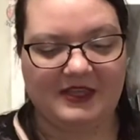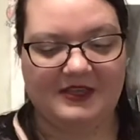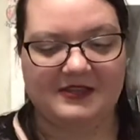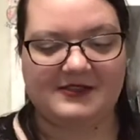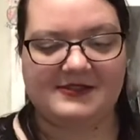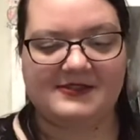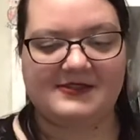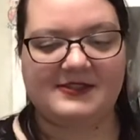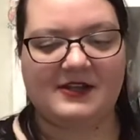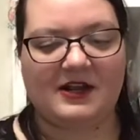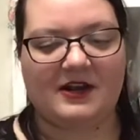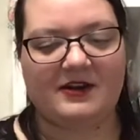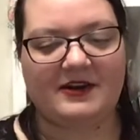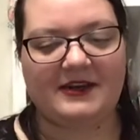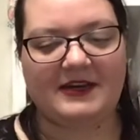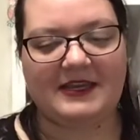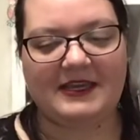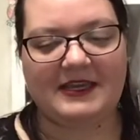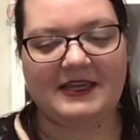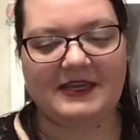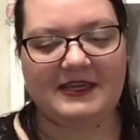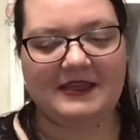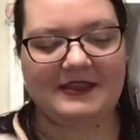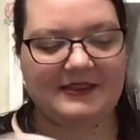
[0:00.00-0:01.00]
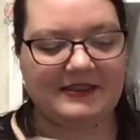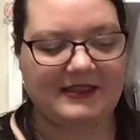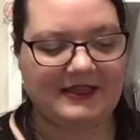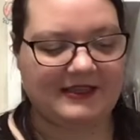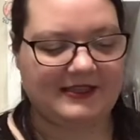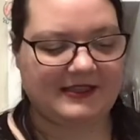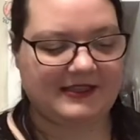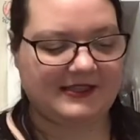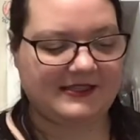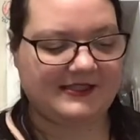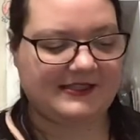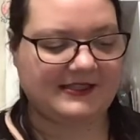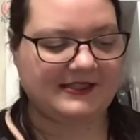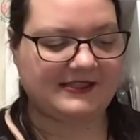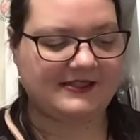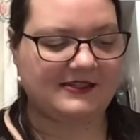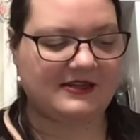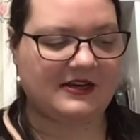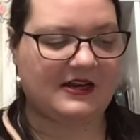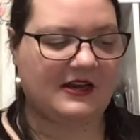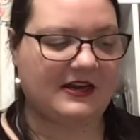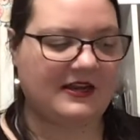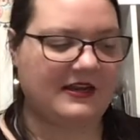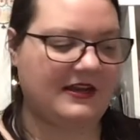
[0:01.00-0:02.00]
sorry that this is
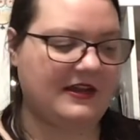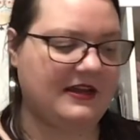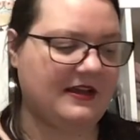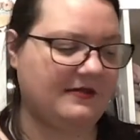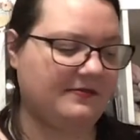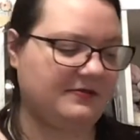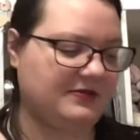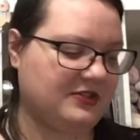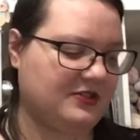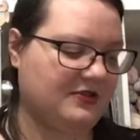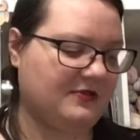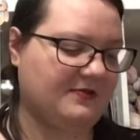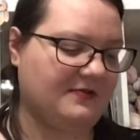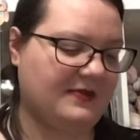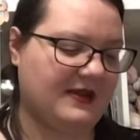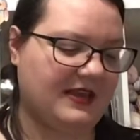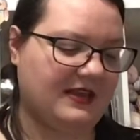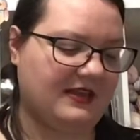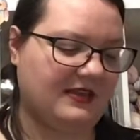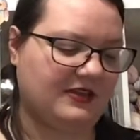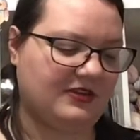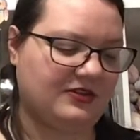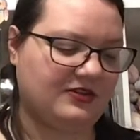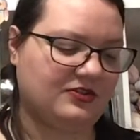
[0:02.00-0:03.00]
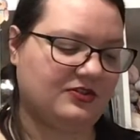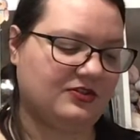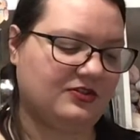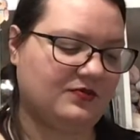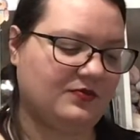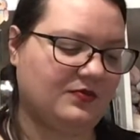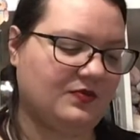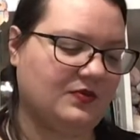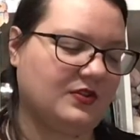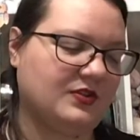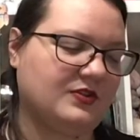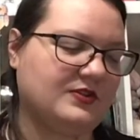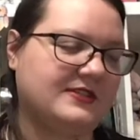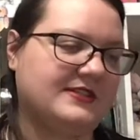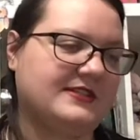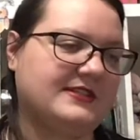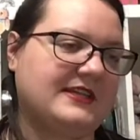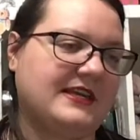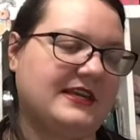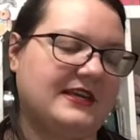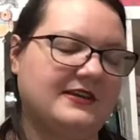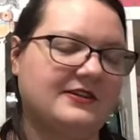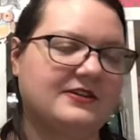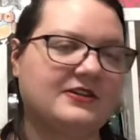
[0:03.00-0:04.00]
not up to my usual
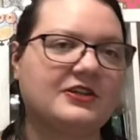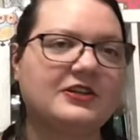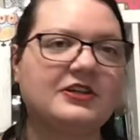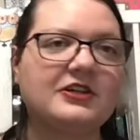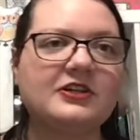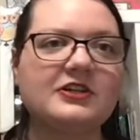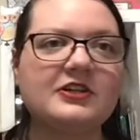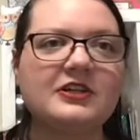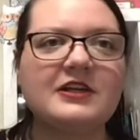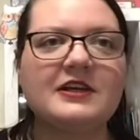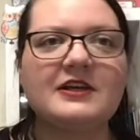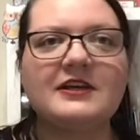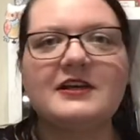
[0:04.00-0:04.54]
standard